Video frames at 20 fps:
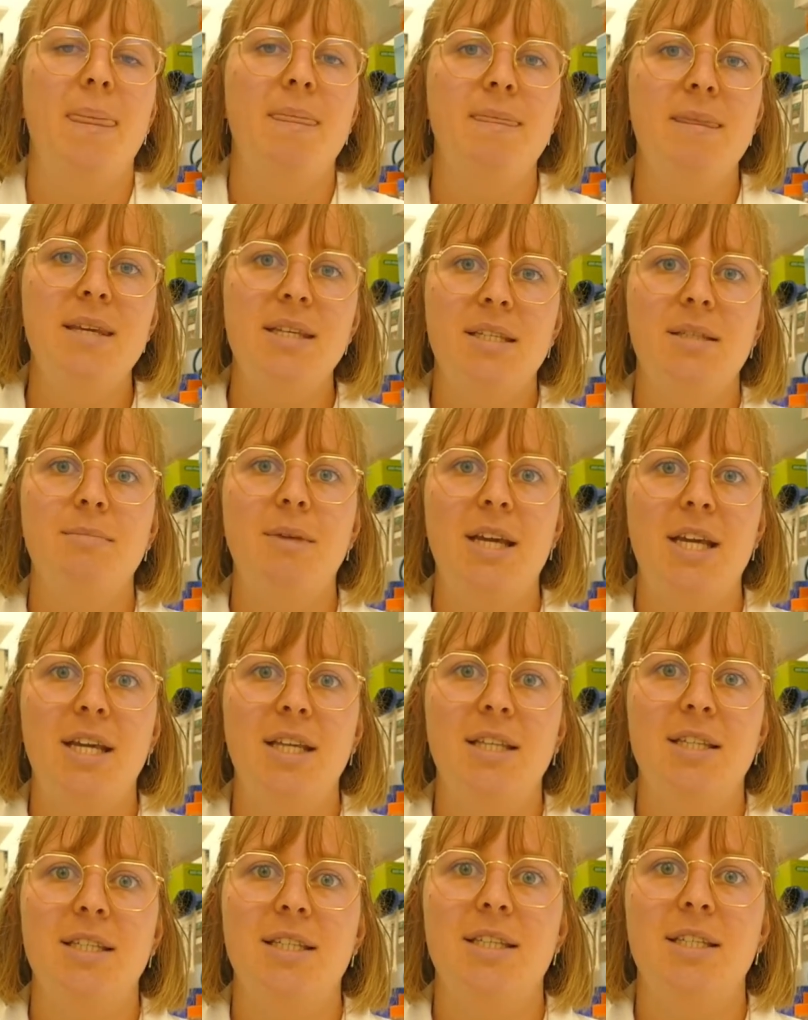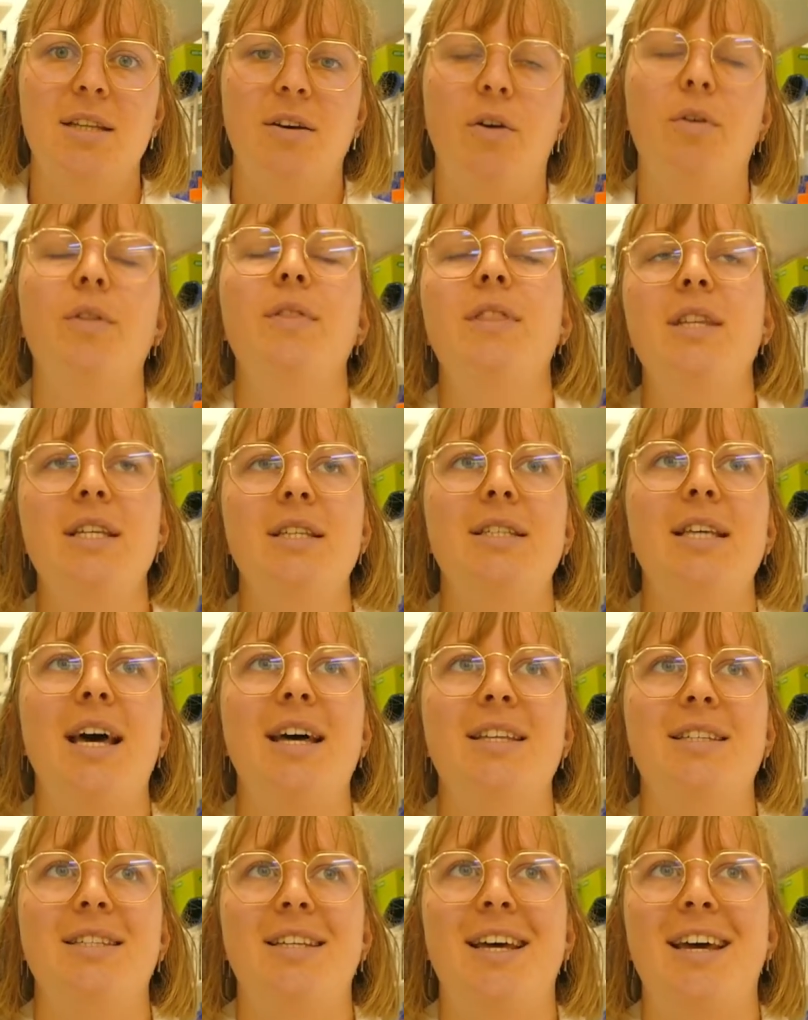This
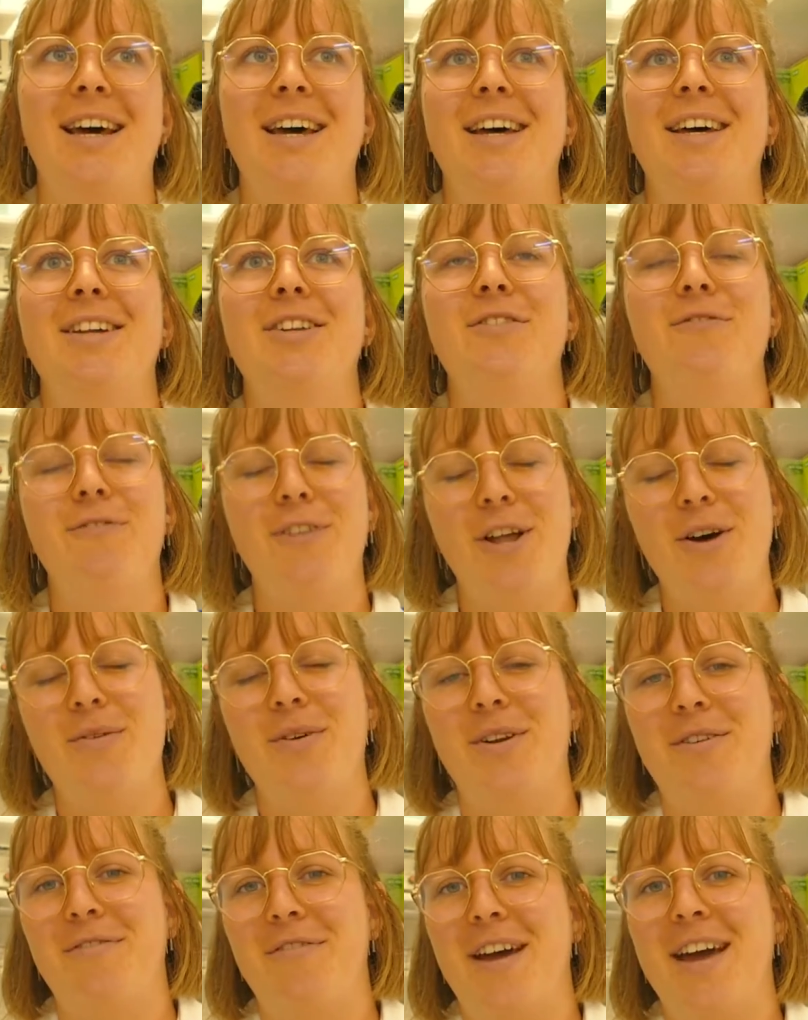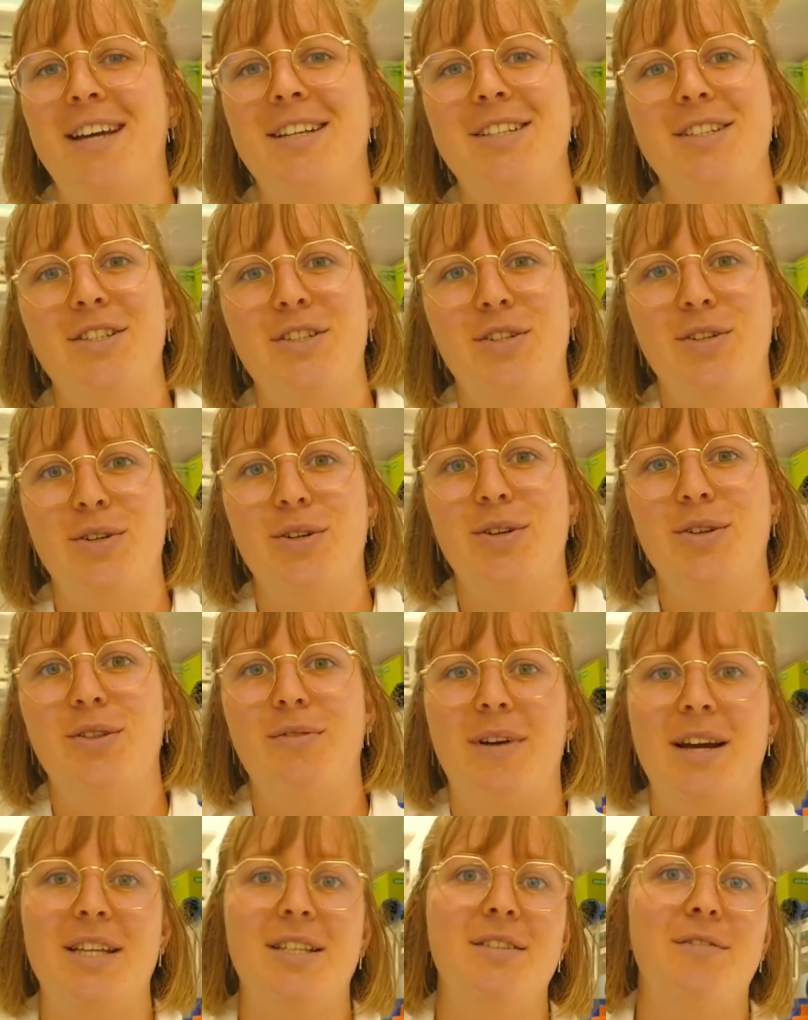has a flow-on effect to the
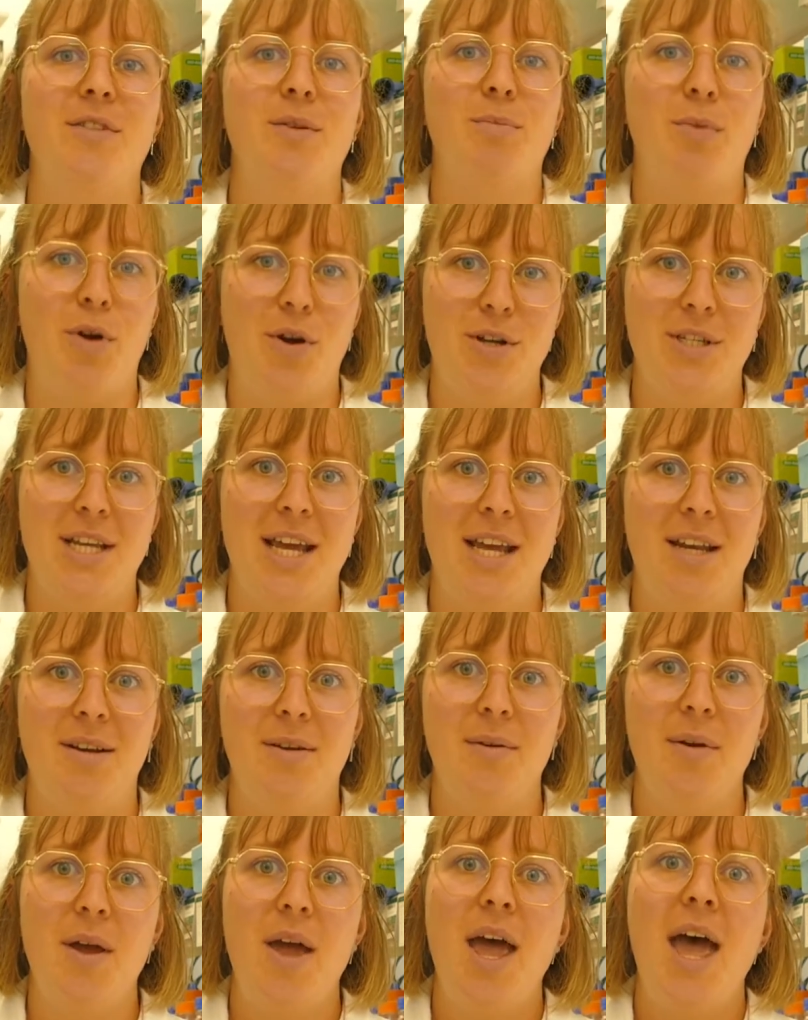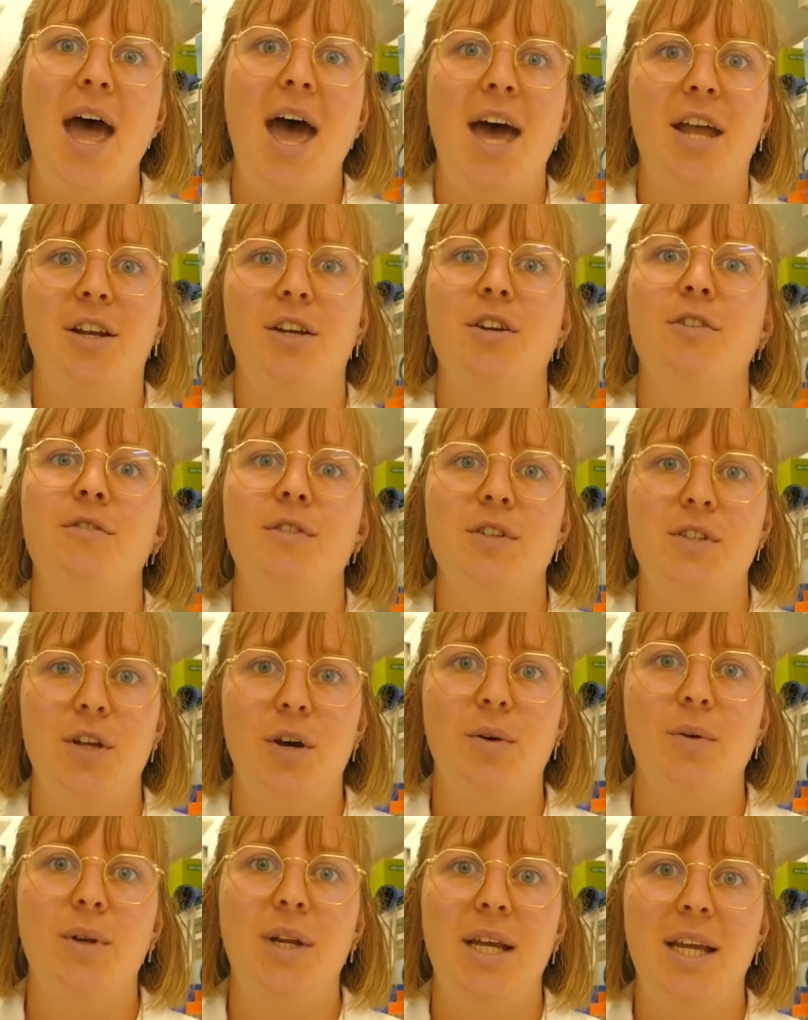rest of the protein and can
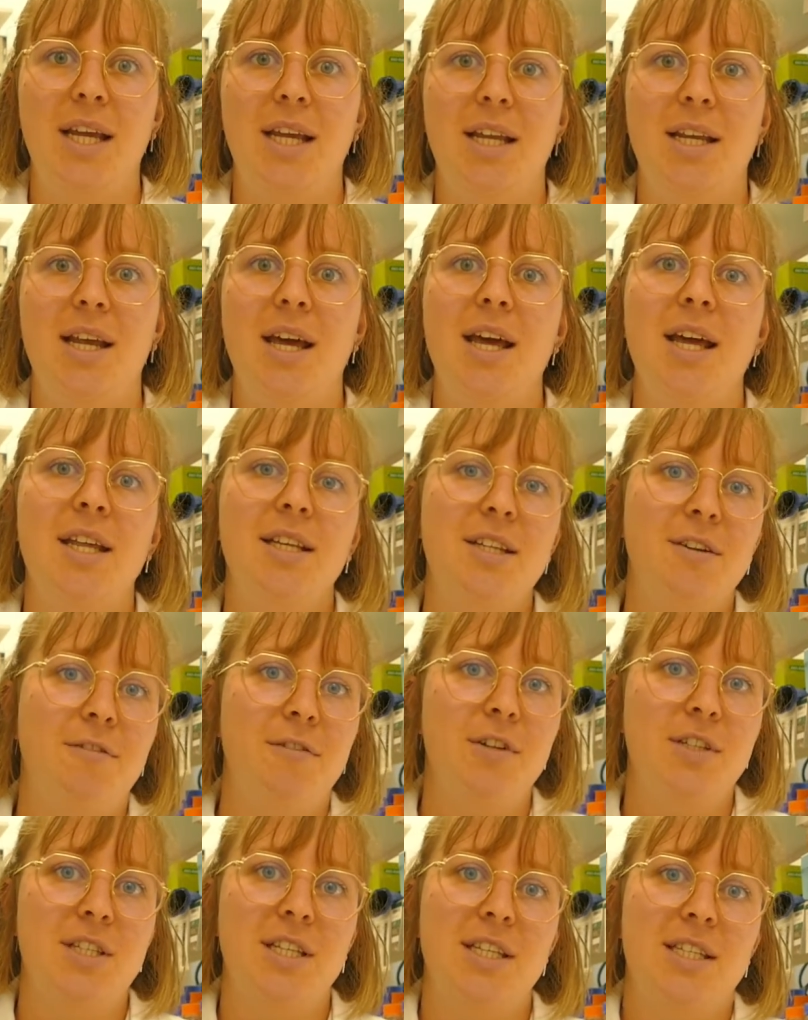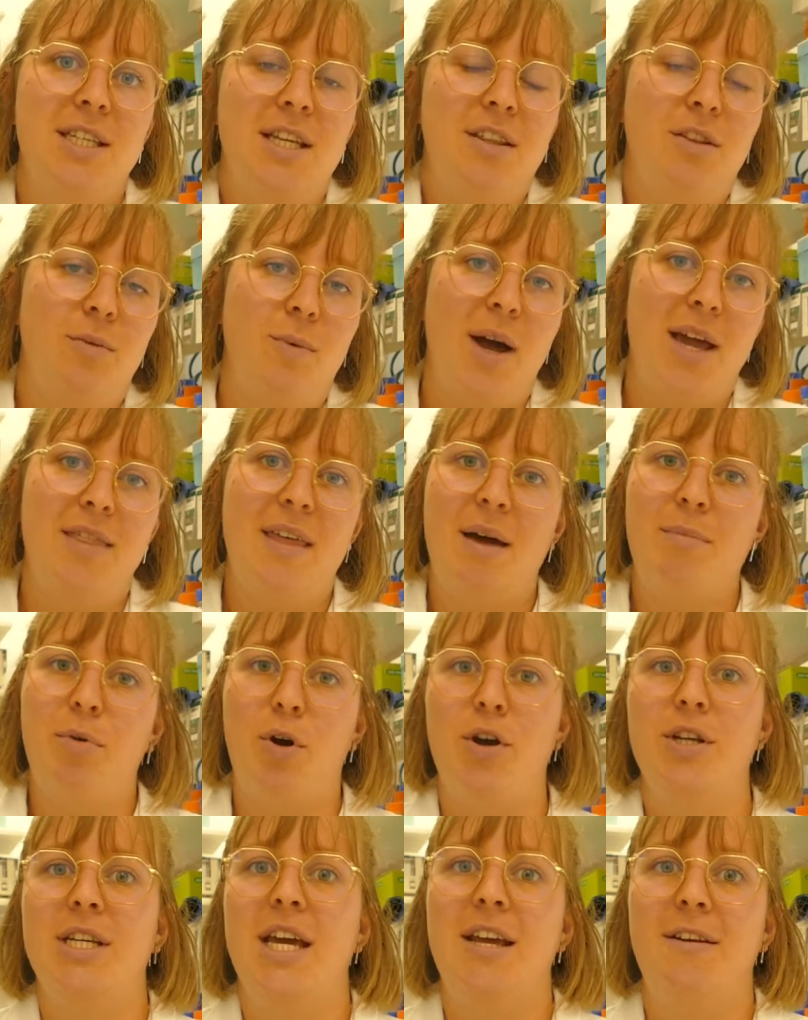result in differences in the way that
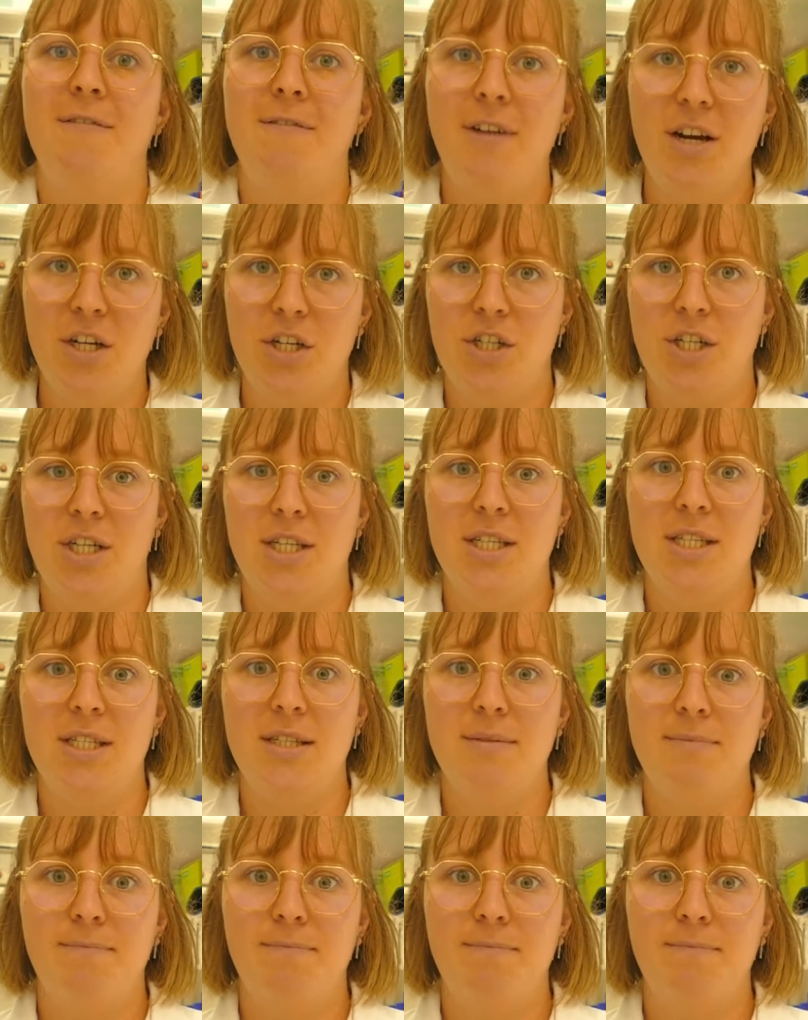protein functions.